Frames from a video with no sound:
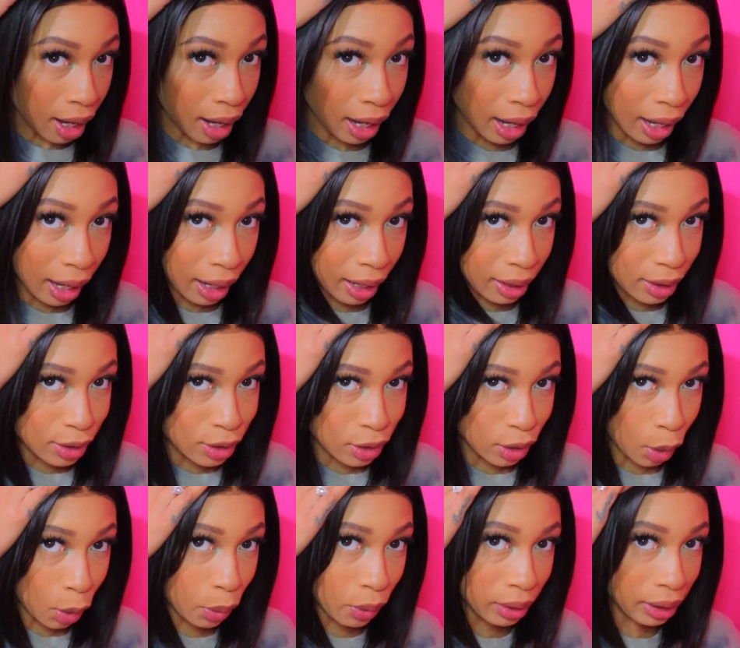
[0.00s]
I
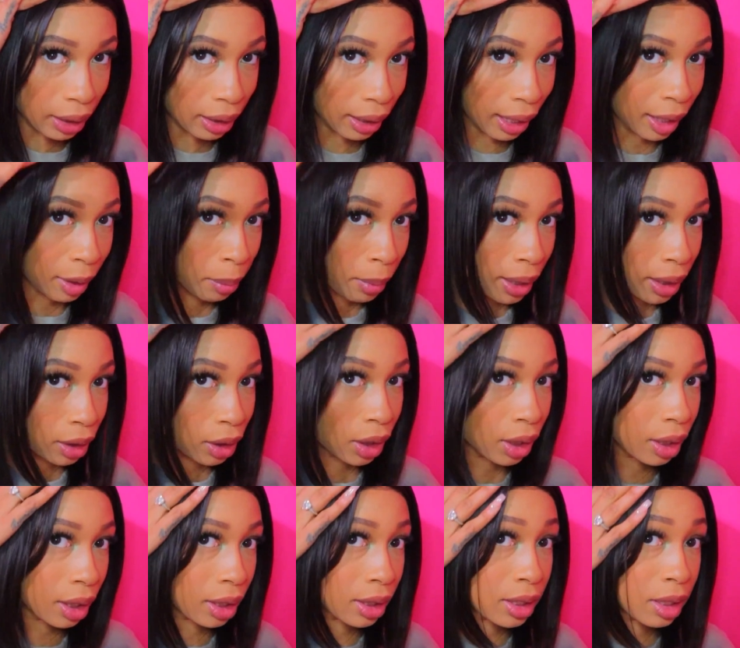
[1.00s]
don't really like my
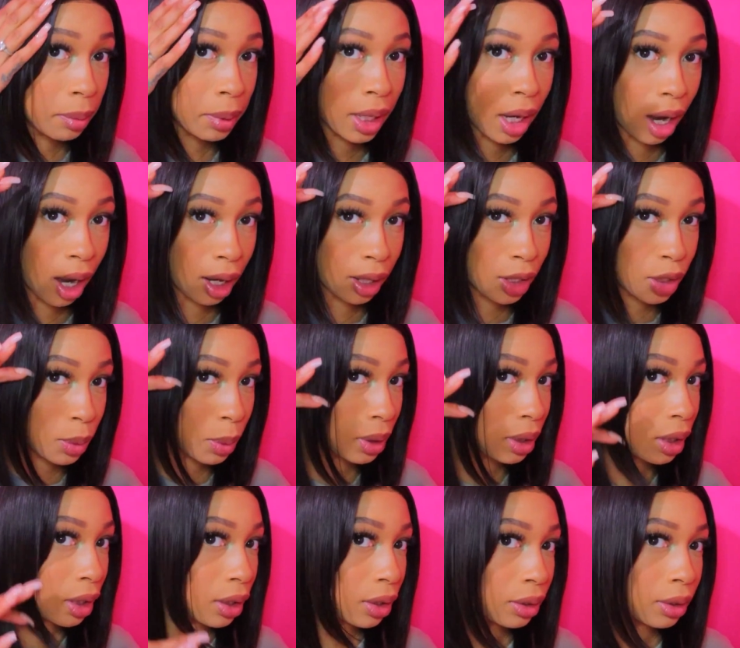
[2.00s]
look, to be honest
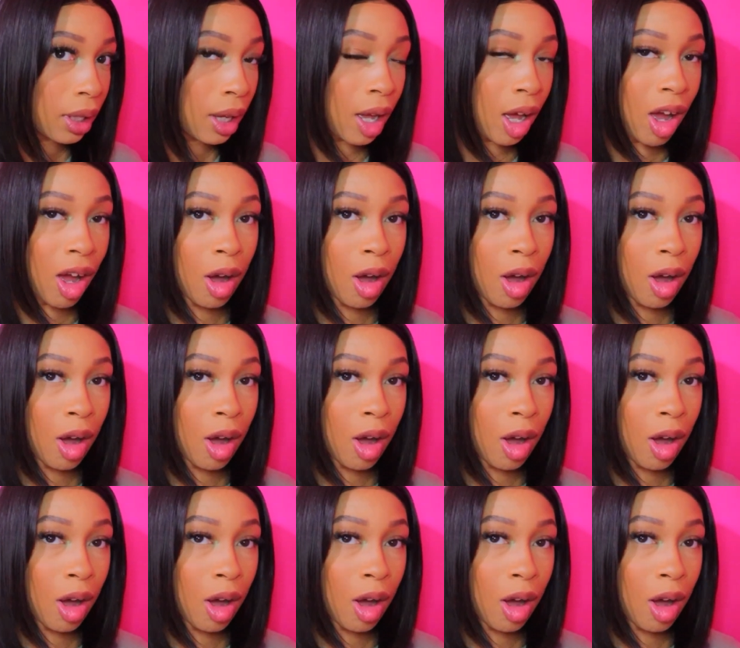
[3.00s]
with you,